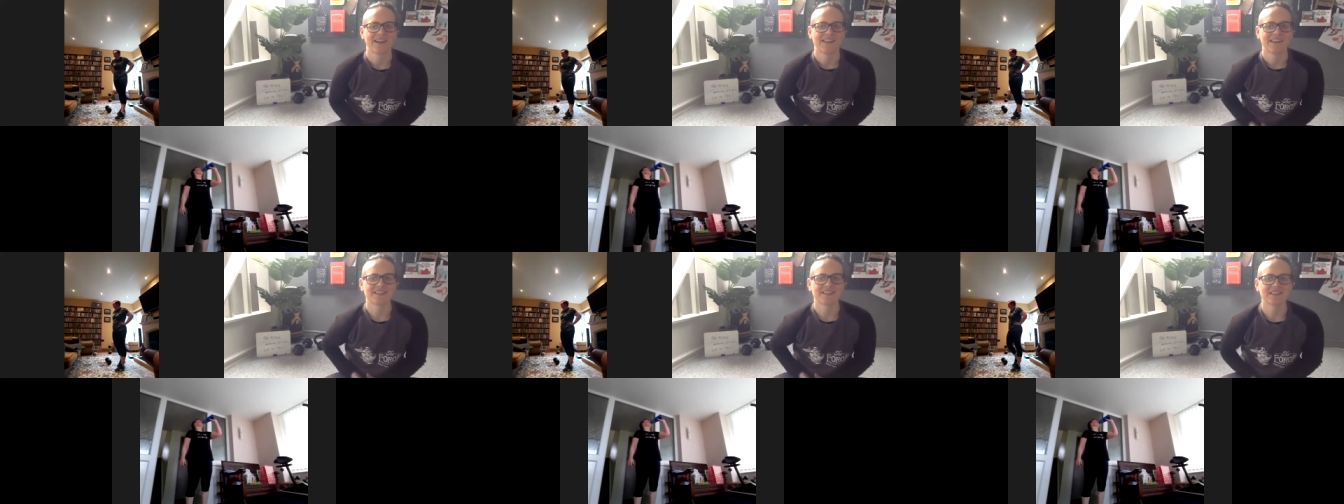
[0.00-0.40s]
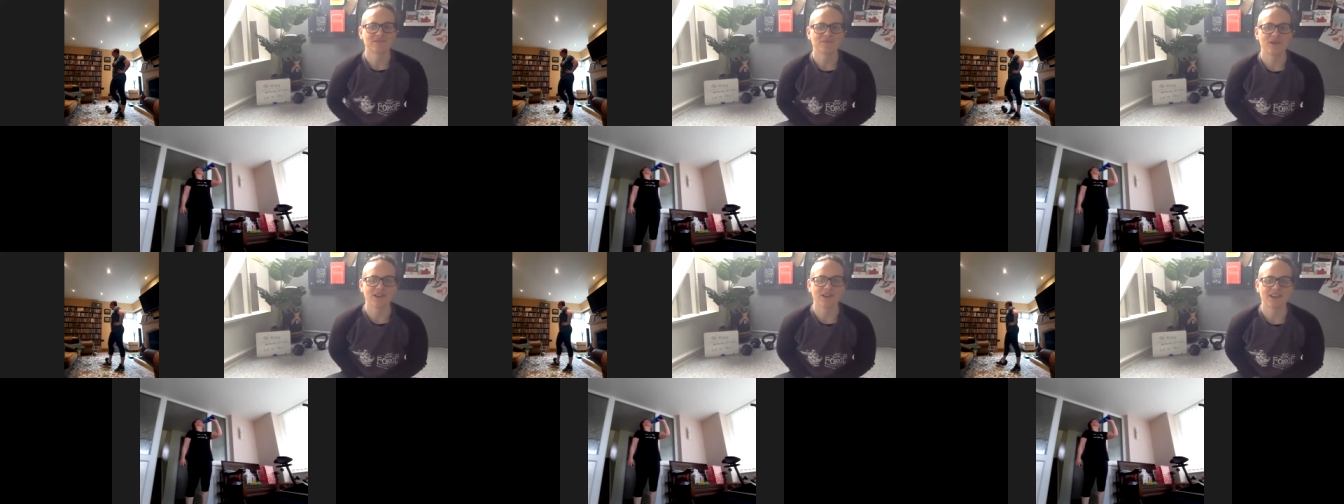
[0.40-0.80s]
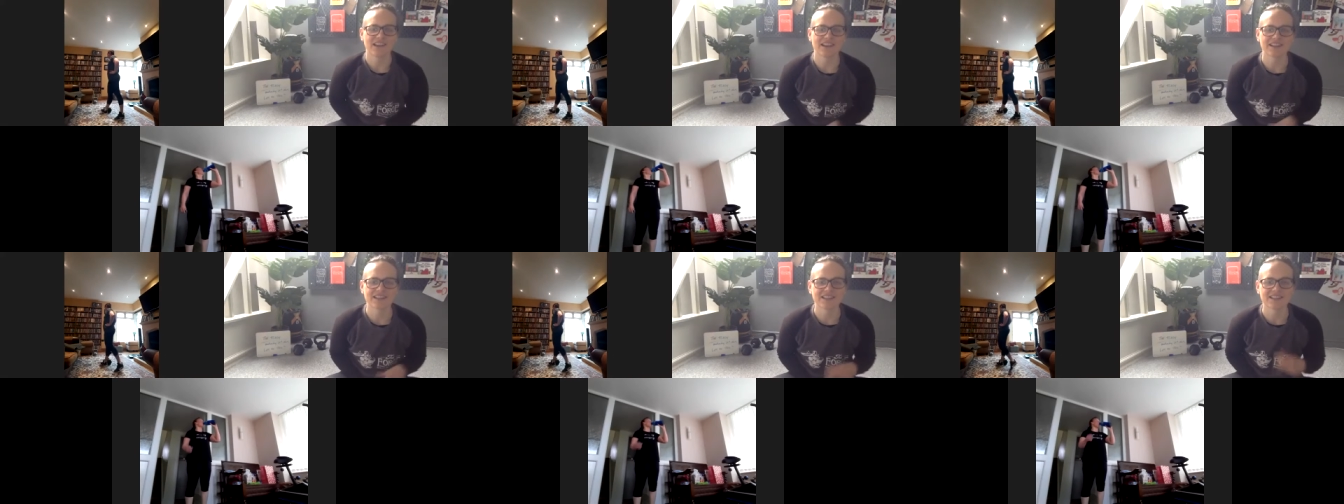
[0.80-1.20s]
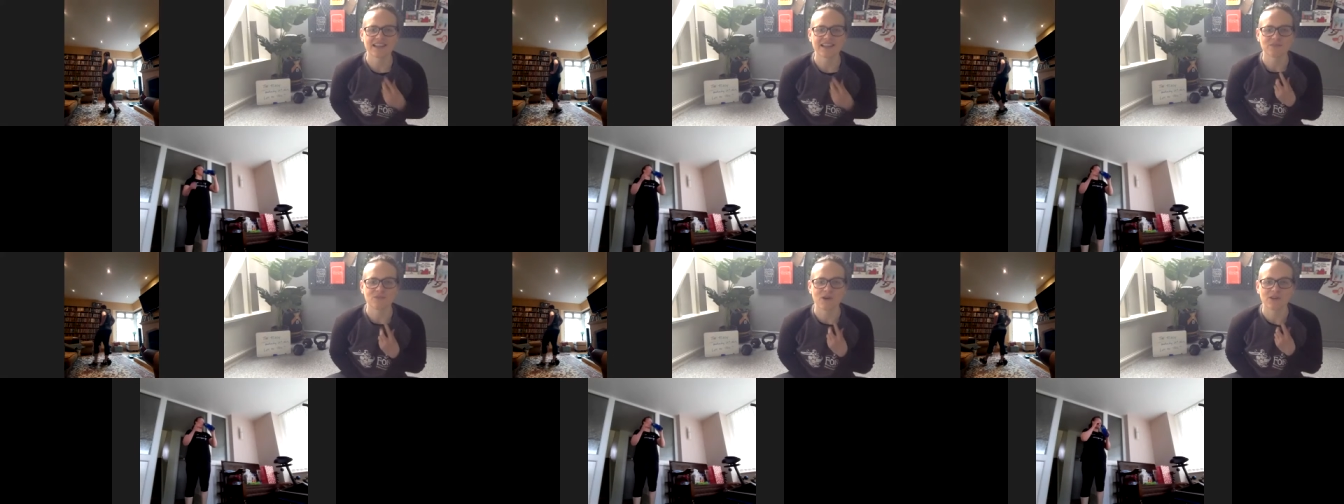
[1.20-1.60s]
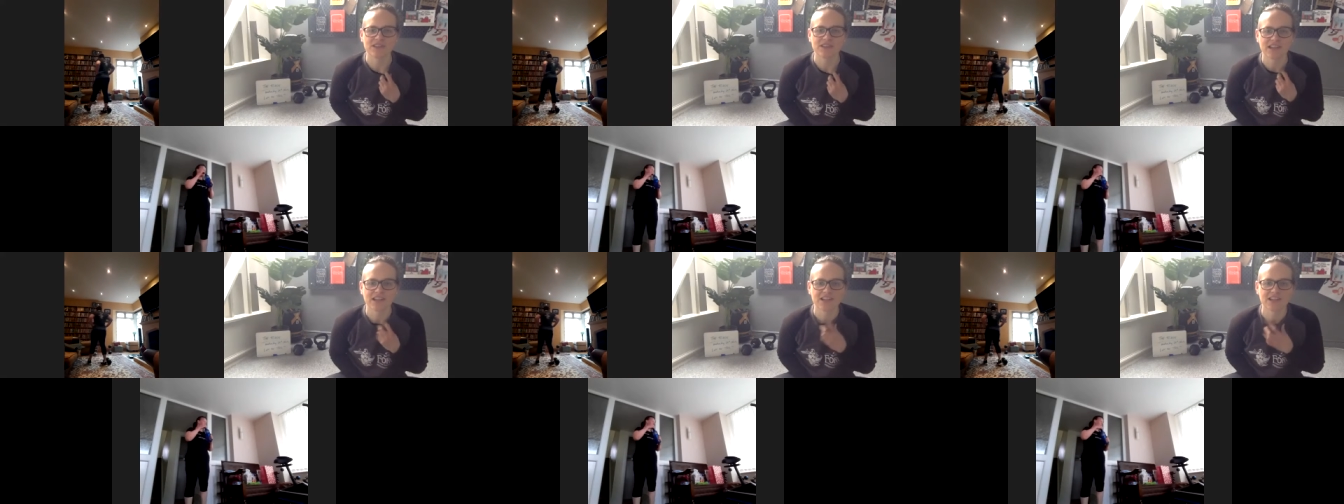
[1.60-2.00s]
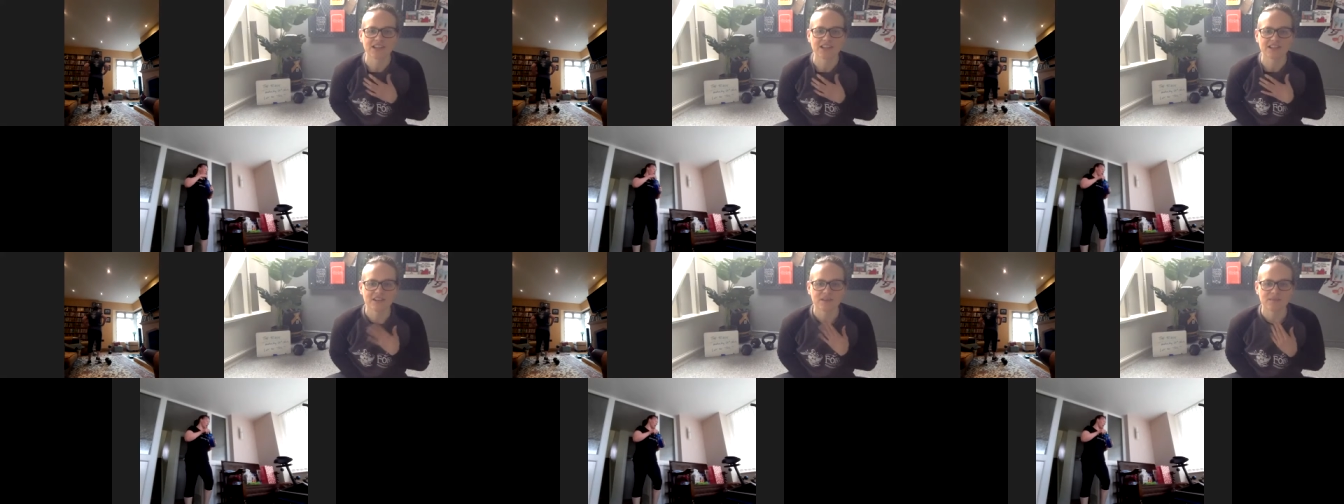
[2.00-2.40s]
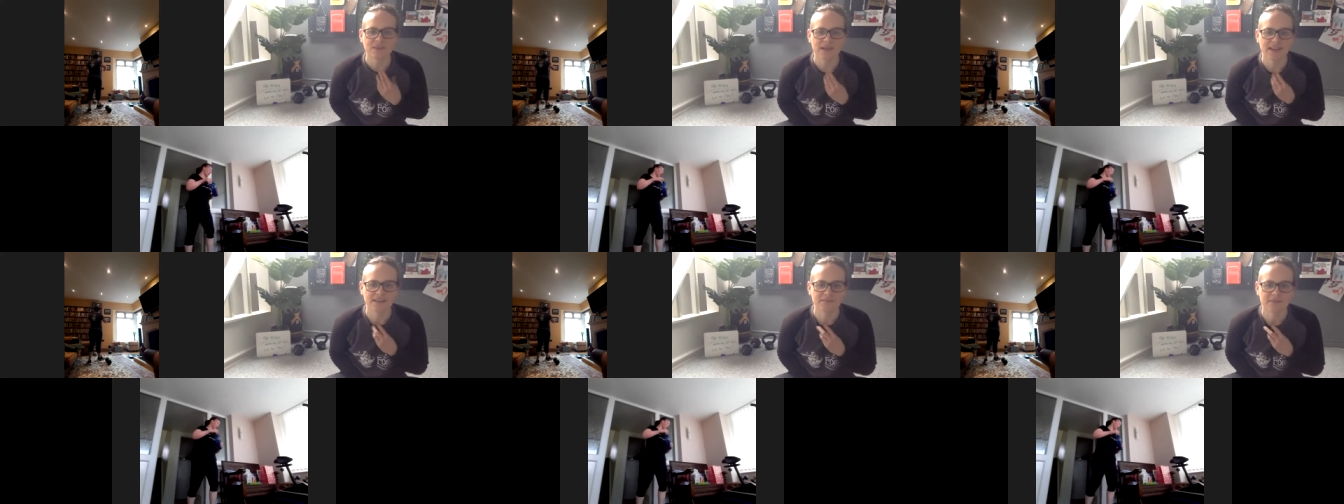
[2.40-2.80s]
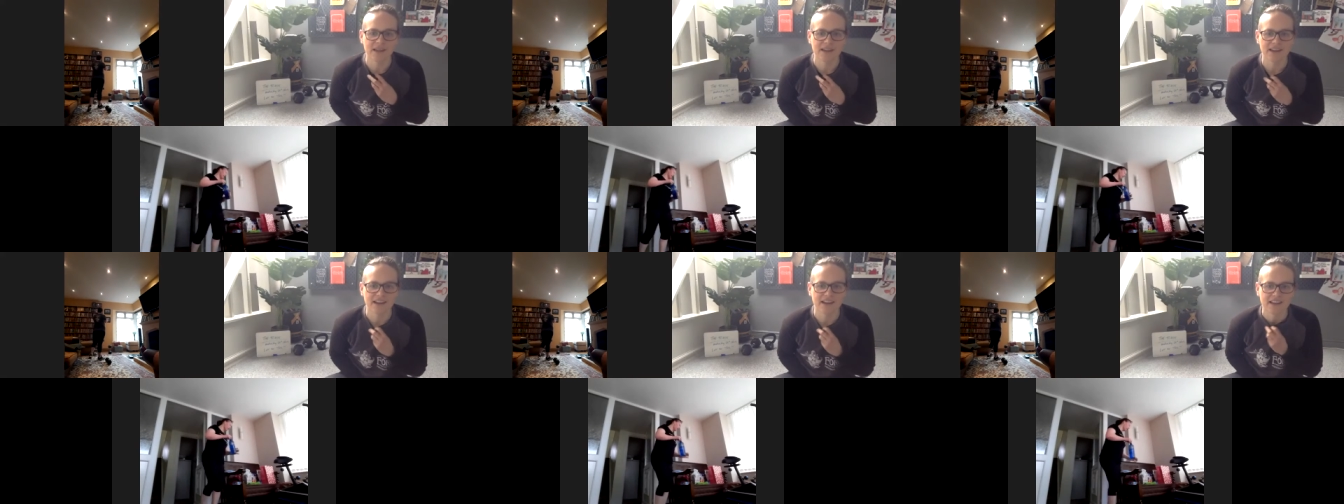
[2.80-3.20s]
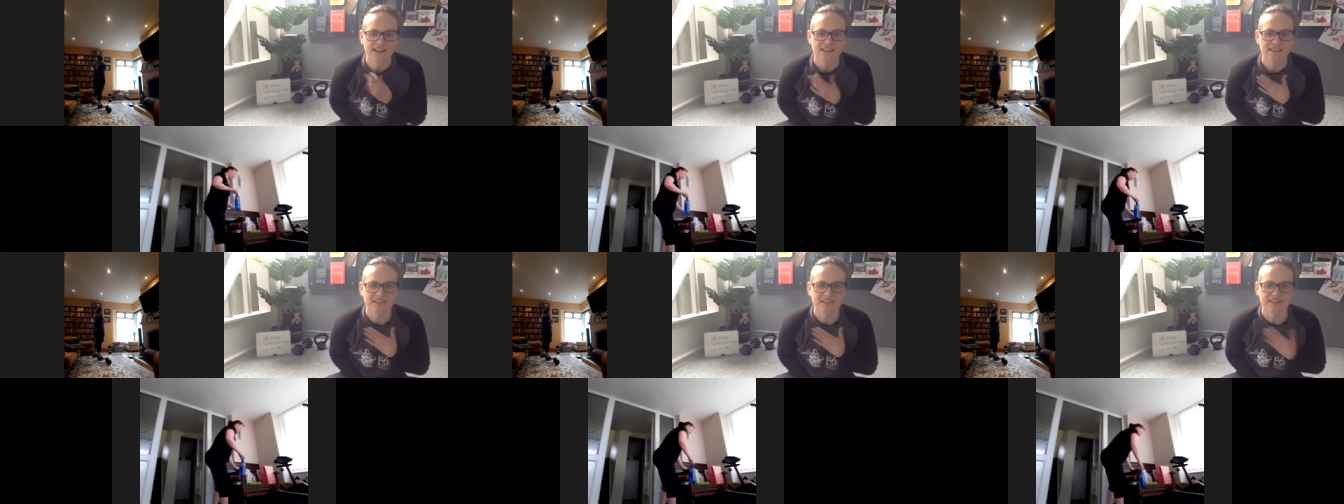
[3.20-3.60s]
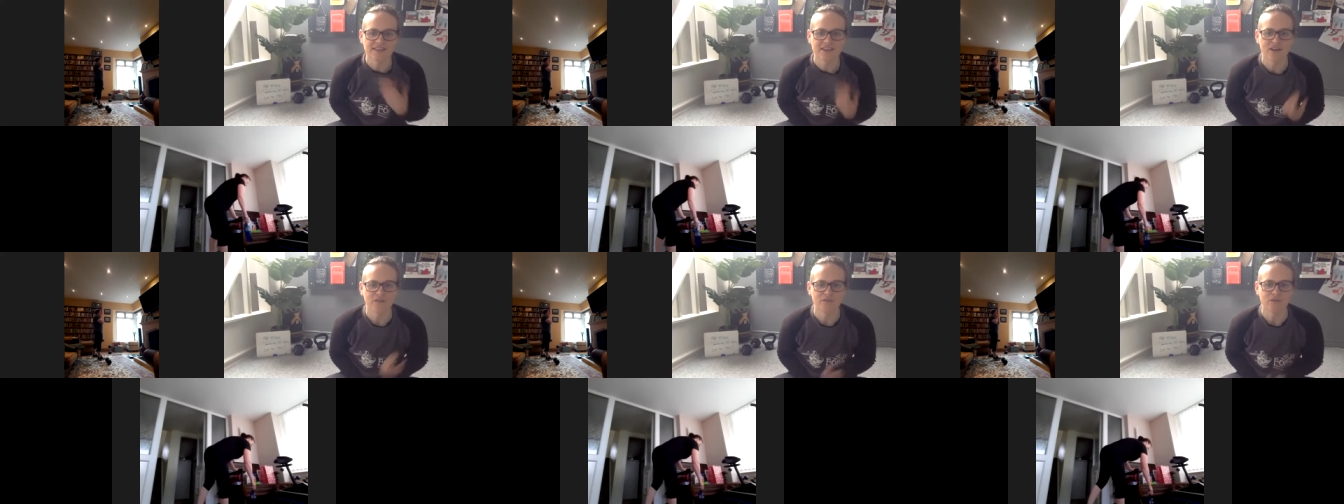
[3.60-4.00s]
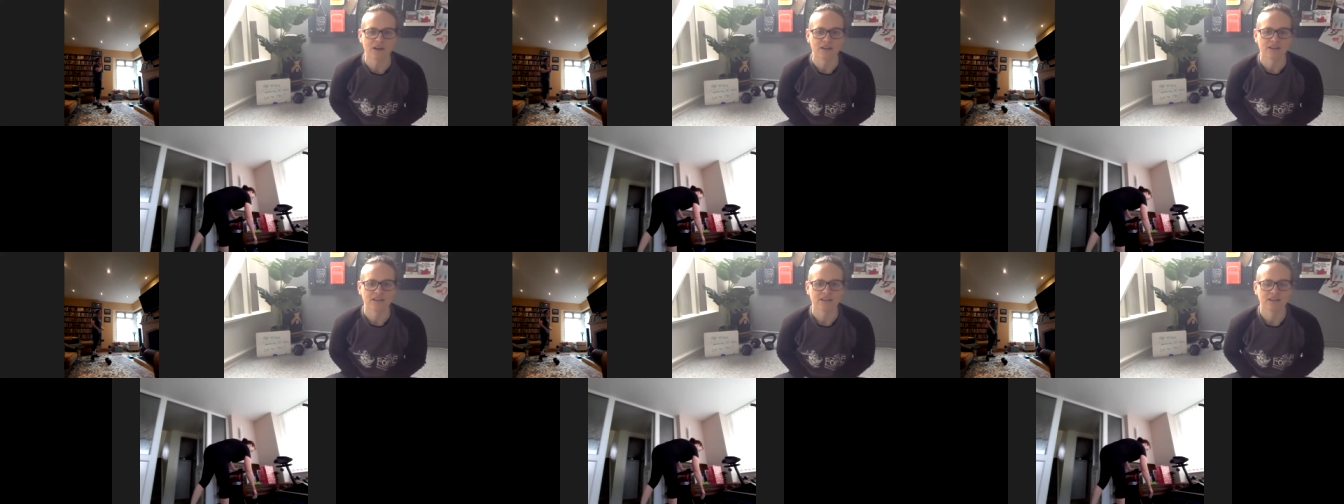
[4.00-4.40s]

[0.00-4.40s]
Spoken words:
This is like the one you did on the assault bike mentally. This is a tough one.